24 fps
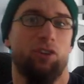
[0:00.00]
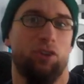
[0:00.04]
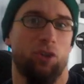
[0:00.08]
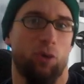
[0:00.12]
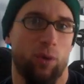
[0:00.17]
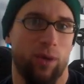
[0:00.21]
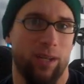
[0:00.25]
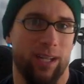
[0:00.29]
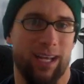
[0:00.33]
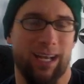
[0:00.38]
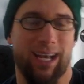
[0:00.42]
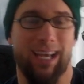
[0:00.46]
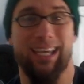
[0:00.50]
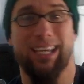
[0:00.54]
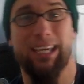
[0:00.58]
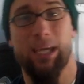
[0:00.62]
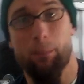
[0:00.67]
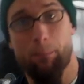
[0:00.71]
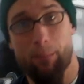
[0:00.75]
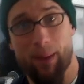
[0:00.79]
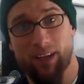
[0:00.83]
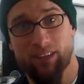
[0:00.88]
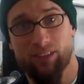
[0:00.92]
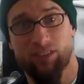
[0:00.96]
you're doing like a
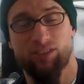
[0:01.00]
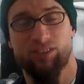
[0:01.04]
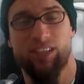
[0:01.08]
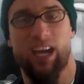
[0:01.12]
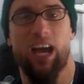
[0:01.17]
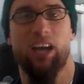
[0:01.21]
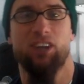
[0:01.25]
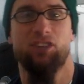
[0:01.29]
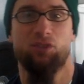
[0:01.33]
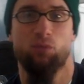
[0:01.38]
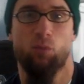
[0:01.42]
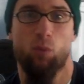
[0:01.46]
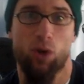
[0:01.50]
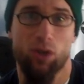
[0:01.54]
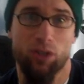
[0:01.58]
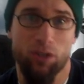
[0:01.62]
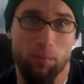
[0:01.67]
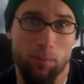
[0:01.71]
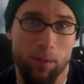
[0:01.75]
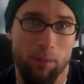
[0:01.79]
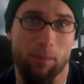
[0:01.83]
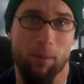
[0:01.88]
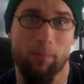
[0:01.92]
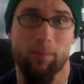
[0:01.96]
hip exercise, you want
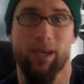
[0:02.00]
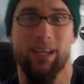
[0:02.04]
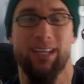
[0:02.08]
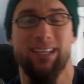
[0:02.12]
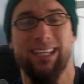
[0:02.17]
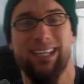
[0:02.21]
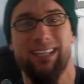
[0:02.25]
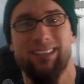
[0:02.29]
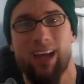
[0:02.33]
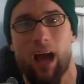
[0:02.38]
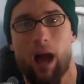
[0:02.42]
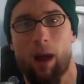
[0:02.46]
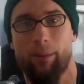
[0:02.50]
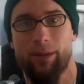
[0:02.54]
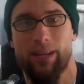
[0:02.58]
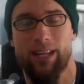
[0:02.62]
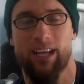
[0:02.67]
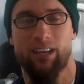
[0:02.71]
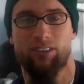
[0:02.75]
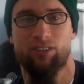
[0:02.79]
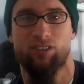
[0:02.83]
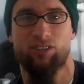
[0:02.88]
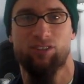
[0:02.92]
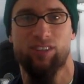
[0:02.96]
it to be maybe a knee
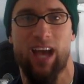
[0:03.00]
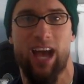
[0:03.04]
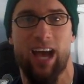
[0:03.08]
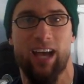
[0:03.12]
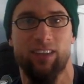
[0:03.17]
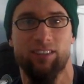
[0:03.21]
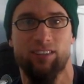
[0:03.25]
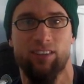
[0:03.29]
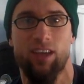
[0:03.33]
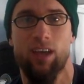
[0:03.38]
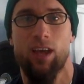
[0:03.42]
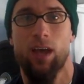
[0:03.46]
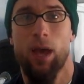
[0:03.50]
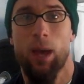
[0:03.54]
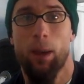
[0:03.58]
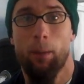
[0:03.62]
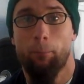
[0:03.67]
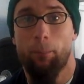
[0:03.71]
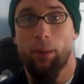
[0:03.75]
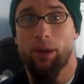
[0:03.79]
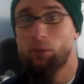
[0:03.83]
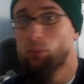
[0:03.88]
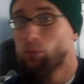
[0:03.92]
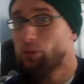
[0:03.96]
dominant exercise.
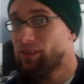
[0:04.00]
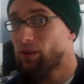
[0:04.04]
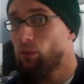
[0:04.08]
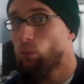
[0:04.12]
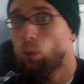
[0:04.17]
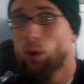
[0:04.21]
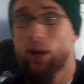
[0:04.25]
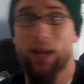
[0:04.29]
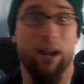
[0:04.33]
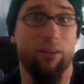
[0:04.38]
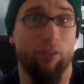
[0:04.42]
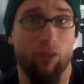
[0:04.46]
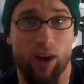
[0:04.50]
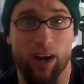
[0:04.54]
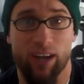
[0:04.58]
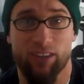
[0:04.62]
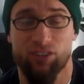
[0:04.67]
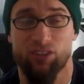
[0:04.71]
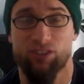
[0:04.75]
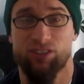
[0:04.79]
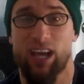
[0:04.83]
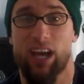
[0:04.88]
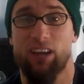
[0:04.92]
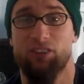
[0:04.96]
But with whatever
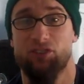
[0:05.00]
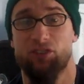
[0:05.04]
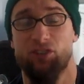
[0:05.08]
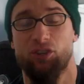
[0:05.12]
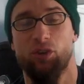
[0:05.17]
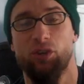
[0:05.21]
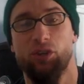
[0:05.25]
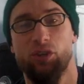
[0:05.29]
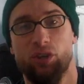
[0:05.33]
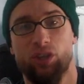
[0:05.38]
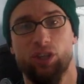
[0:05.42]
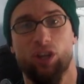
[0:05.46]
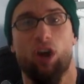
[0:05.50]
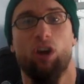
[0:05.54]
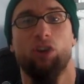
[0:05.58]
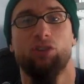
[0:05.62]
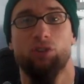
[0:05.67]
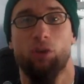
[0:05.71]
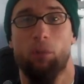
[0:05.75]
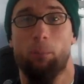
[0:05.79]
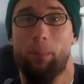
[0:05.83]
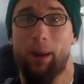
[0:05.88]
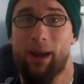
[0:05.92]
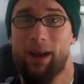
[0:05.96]
exercise you're doing, you could
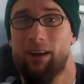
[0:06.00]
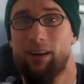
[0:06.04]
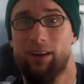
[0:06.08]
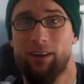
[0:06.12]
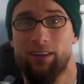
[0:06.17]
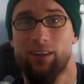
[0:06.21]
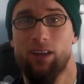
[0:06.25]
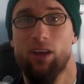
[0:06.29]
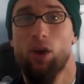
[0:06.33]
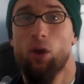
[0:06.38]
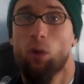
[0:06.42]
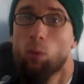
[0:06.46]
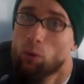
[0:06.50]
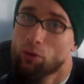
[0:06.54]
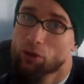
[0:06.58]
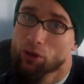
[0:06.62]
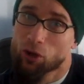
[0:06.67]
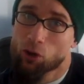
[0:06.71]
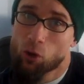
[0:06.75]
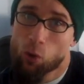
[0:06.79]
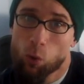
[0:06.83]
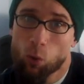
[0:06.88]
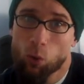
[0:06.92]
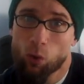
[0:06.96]
also pair it with a
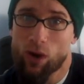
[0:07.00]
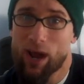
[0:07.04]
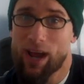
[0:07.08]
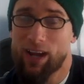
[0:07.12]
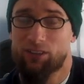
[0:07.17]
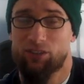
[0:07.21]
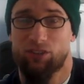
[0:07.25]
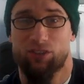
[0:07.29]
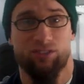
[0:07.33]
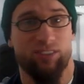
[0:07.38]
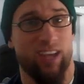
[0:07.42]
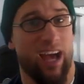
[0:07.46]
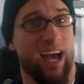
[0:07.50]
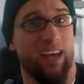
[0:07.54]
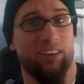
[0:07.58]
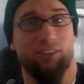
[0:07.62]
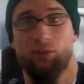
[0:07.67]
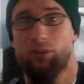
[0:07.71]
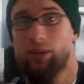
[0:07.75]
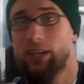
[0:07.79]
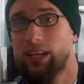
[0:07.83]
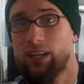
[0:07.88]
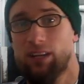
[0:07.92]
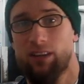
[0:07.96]
core
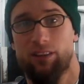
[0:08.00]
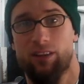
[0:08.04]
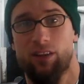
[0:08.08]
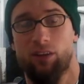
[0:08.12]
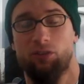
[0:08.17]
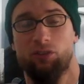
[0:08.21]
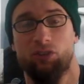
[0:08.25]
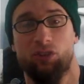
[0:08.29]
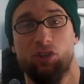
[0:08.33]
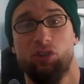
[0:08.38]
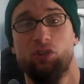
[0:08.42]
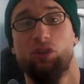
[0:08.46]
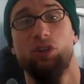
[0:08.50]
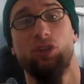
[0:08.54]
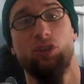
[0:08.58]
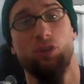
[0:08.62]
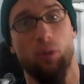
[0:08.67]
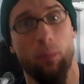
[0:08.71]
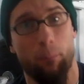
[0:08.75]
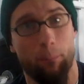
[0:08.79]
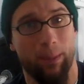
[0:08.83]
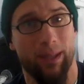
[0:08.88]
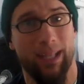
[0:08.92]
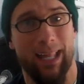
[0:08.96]
exercise on any of those. So you could
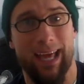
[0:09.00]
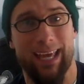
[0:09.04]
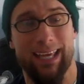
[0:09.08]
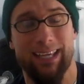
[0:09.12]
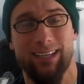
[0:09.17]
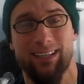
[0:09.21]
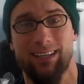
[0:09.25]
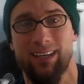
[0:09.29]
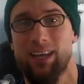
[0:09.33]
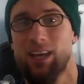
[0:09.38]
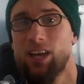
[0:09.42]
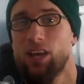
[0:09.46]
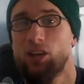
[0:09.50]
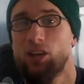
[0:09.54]
do a plank,